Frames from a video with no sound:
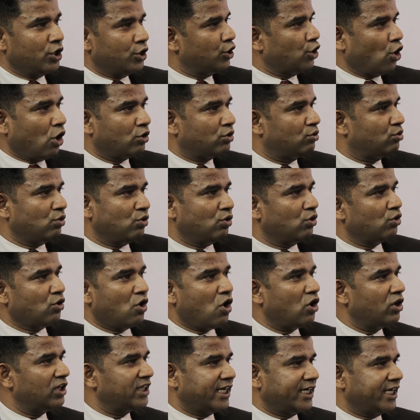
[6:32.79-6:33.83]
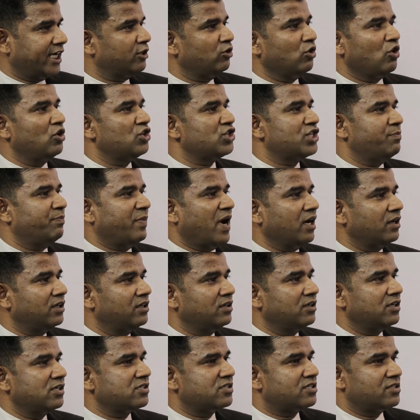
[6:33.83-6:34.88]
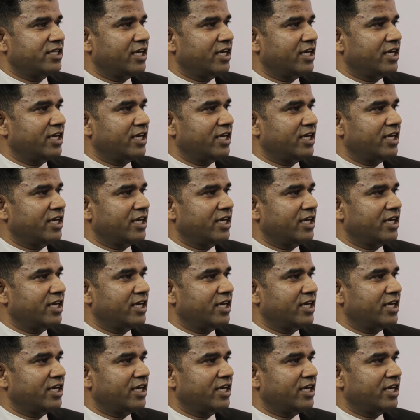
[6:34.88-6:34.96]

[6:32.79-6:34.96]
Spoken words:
talk to all the technology partners.